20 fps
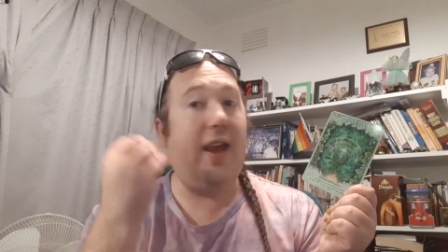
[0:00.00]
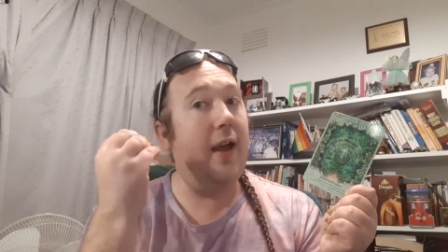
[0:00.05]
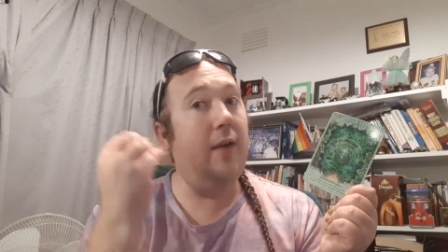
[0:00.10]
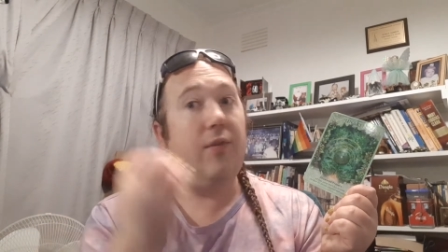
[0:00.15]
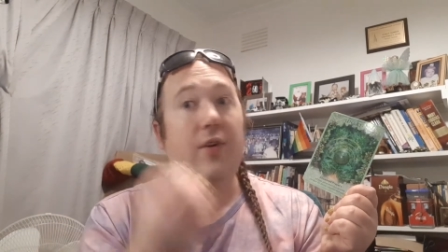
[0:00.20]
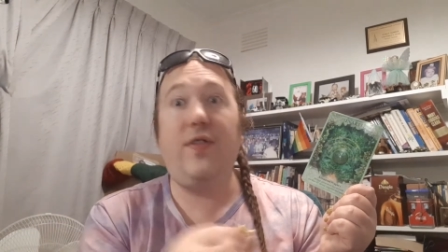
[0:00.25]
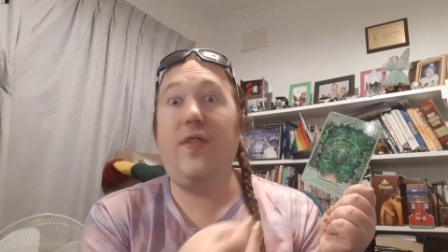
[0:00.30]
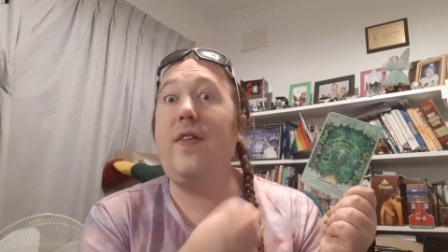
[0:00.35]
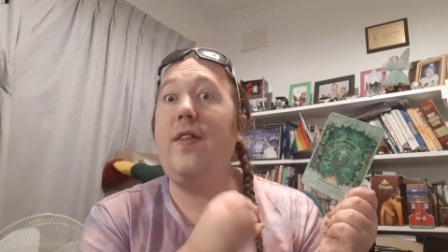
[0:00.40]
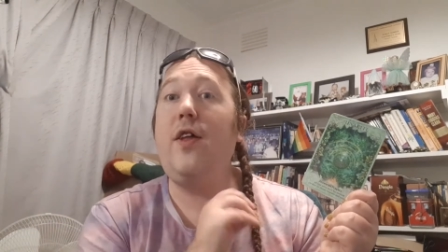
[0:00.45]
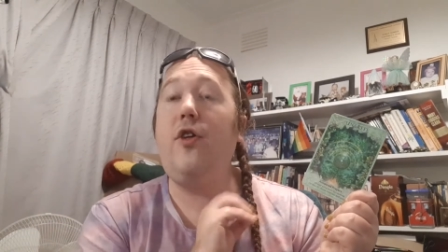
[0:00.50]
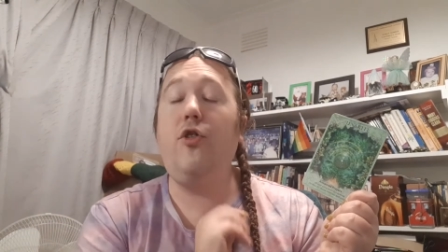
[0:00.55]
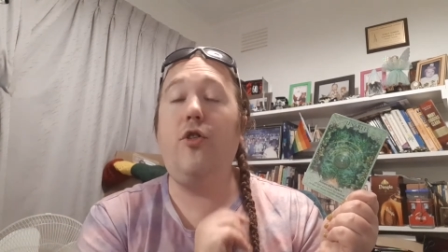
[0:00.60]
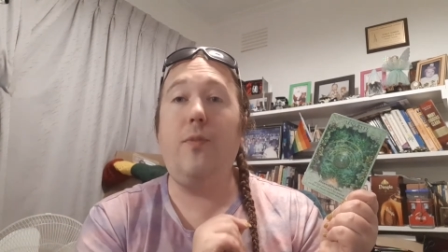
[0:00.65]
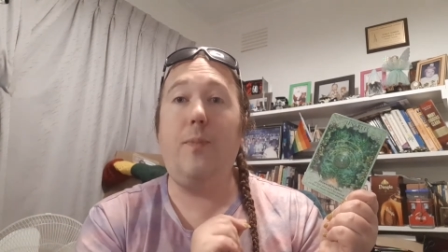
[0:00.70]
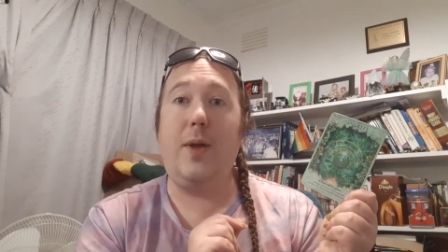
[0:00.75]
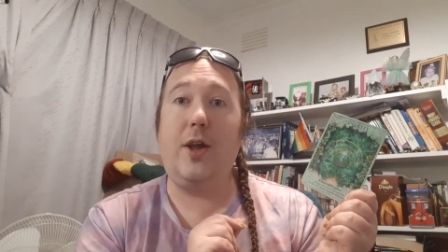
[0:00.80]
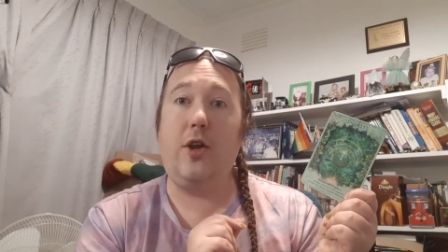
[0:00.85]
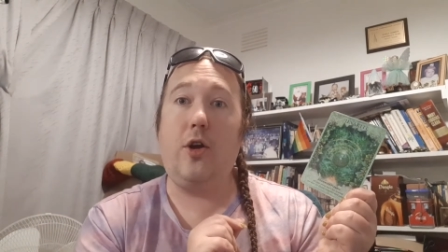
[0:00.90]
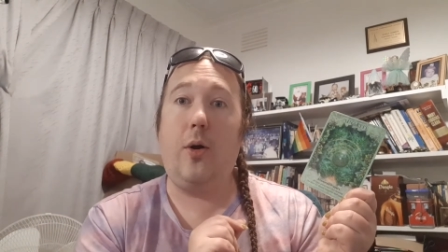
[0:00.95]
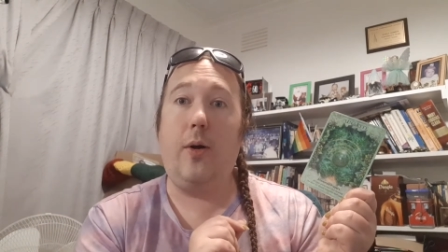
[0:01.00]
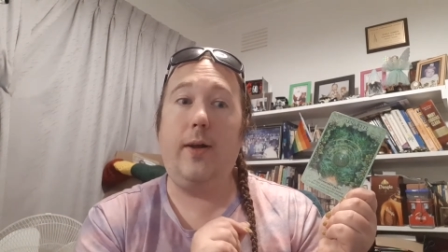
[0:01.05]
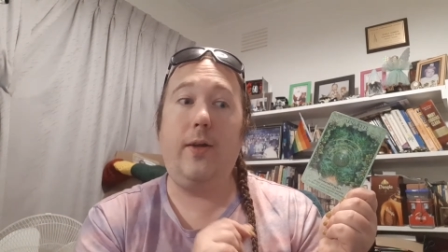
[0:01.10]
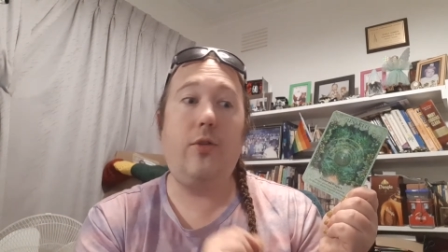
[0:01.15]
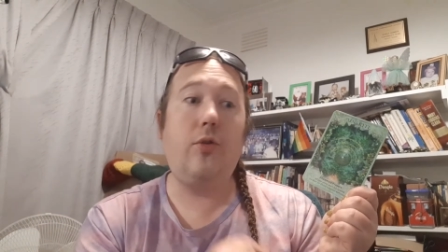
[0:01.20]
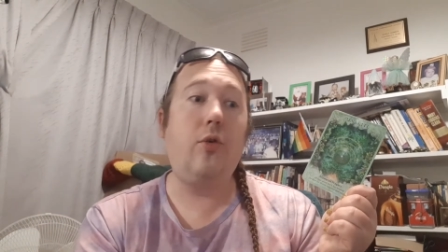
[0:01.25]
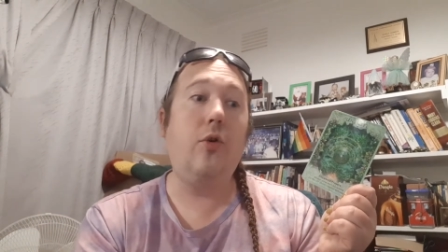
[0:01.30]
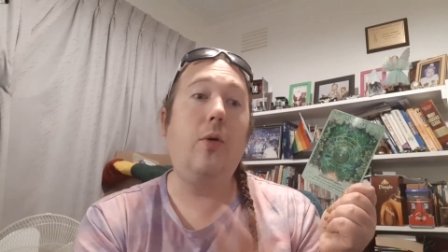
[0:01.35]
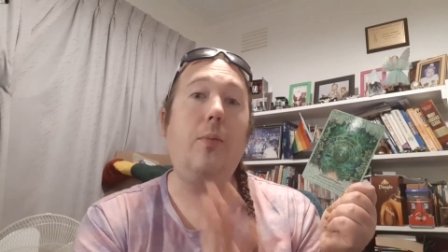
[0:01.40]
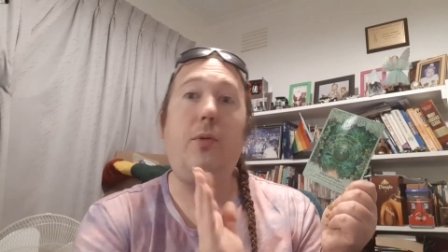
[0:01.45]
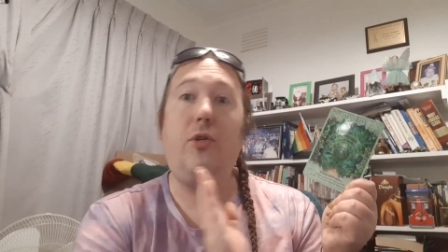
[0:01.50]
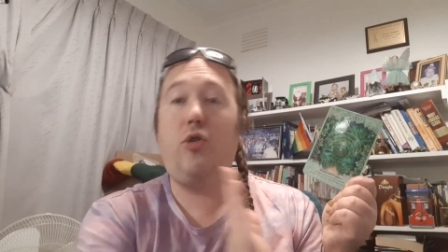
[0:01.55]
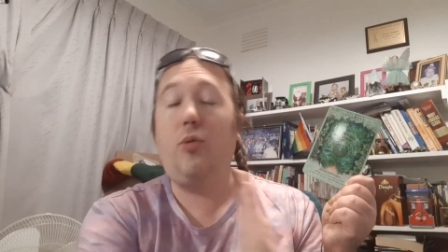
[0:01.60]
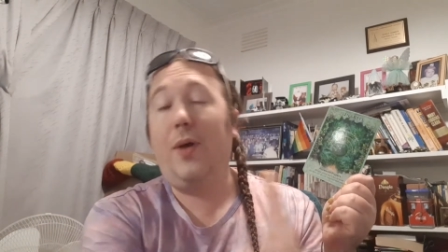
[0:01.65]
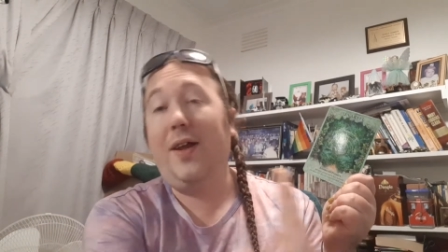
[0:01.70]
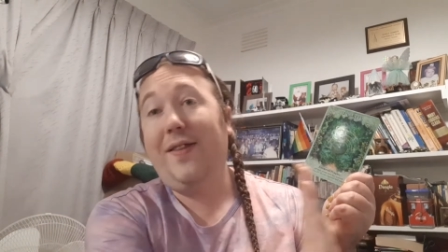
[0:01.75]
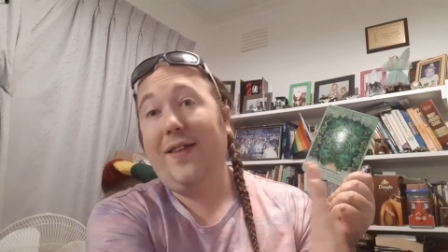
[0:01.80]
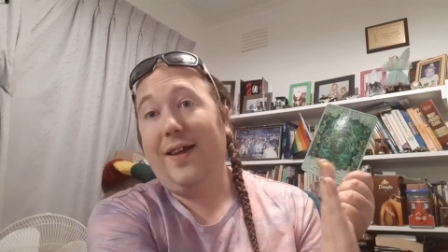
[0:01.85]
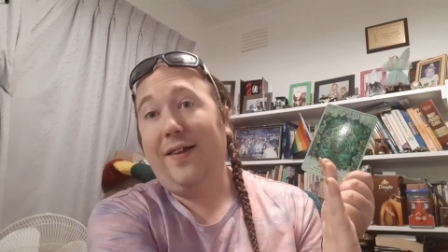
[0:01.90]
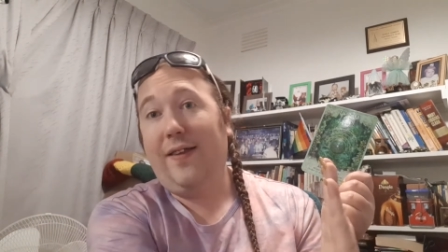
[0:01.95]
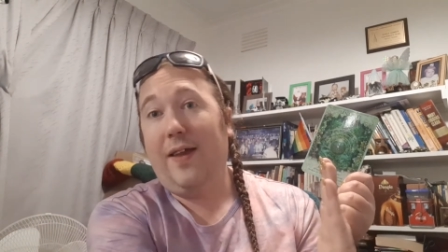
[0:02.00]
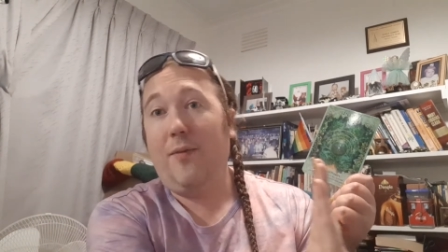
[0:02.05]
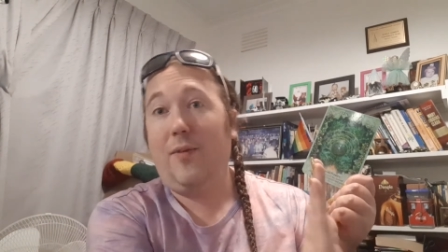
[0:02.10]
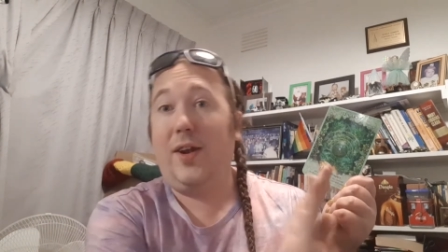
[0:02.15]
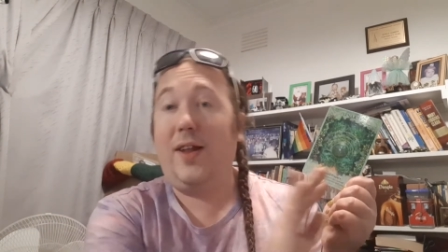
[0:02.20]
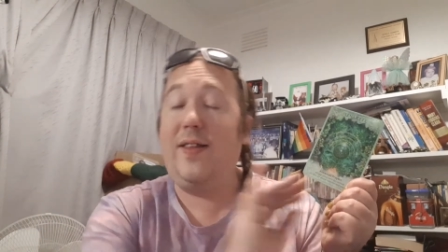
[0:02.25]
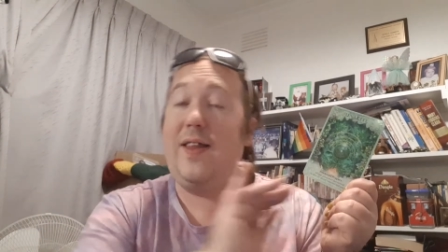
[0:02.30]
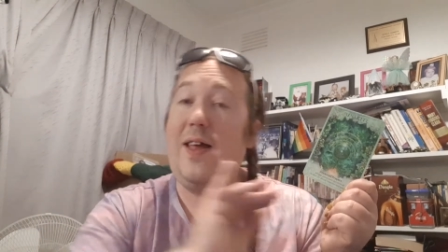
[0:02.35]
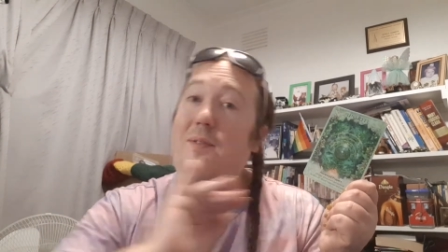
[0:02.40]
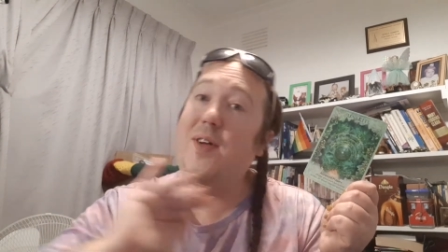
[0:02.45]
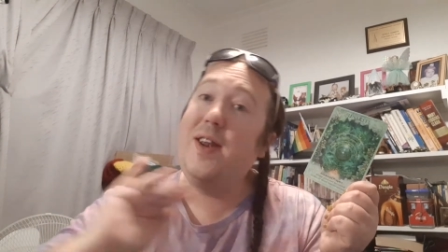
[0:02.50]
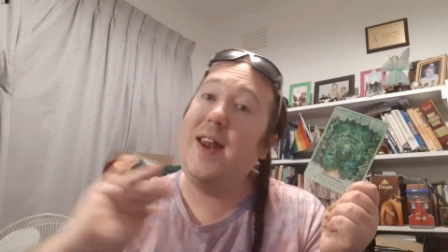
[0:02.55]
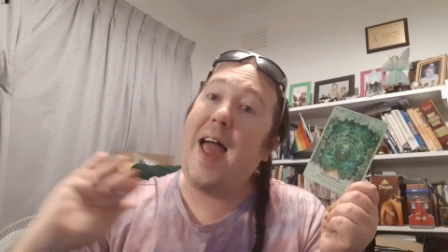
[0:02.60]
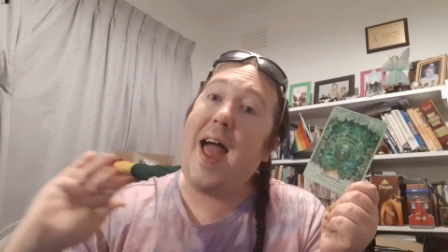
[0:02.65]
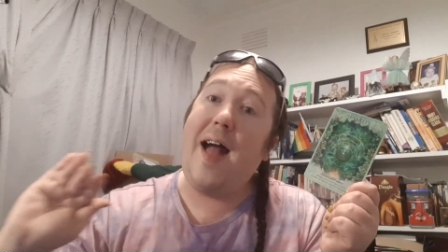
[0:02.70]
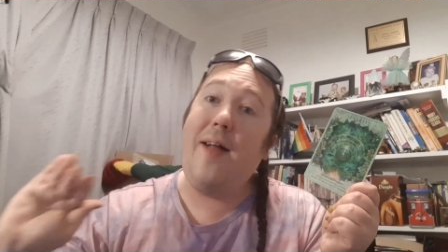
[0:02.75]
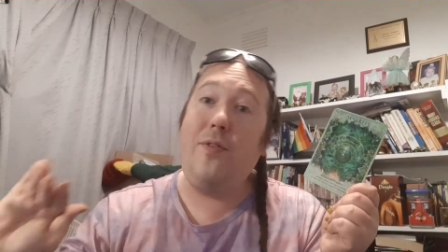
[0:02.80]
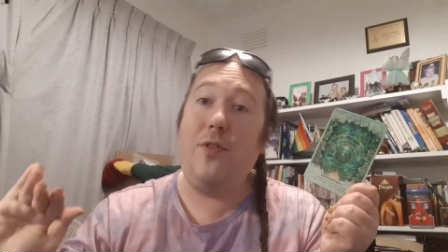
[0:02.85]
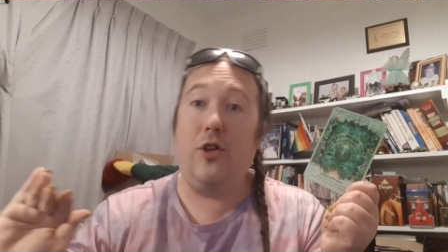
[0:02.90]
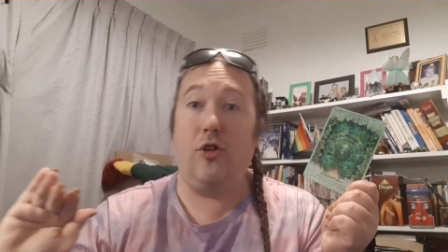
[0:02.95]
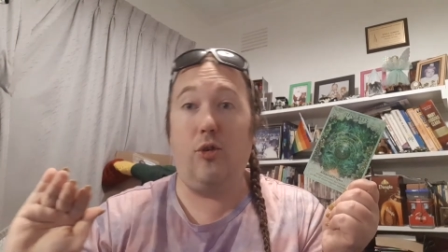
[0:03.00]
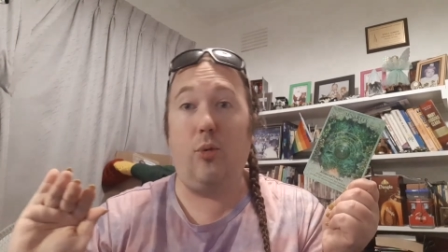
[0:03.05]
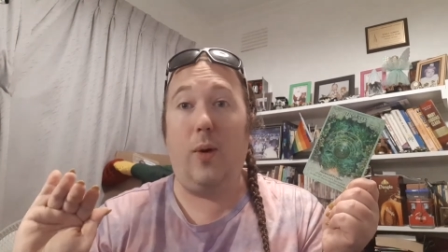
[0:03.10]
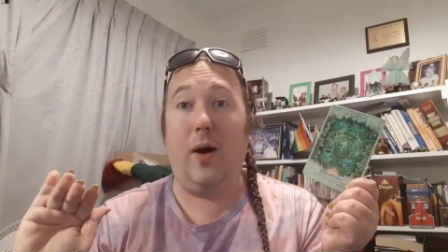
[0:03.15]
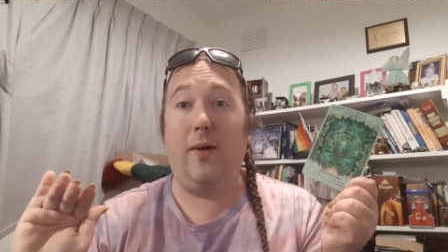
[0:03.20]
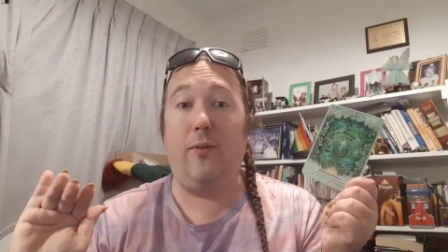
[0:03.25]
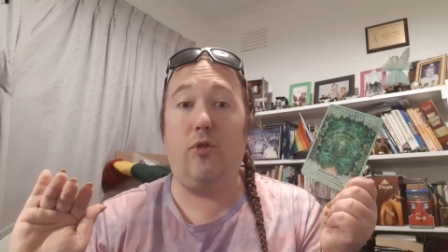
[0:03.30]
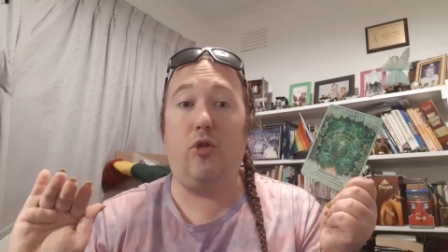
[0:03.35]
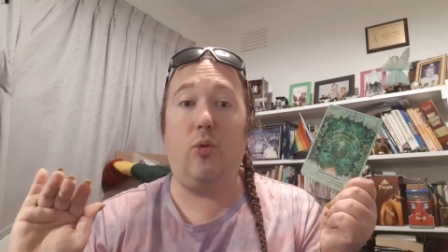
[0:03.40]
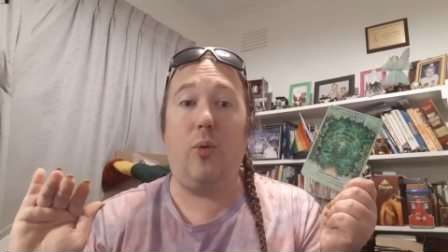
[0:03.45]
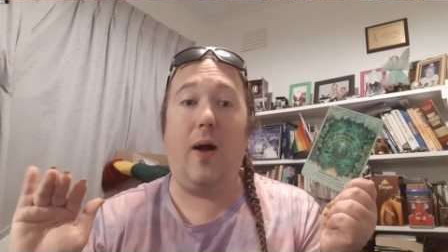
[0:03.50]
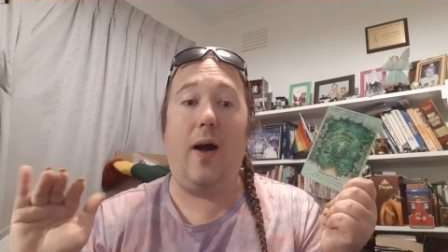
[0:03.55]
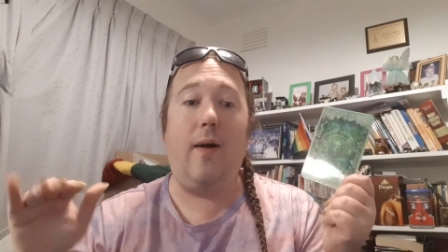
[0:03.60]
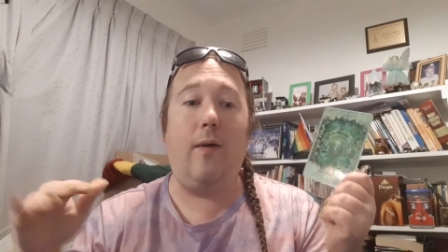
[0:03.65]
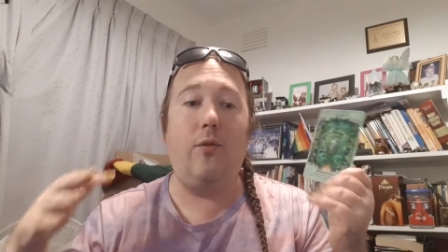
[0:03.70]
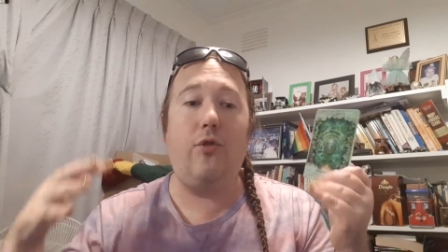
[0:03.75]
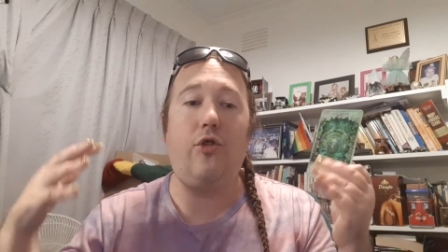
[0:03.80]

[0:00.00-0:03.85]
everything that you've been going through between the 1111 and the 1212.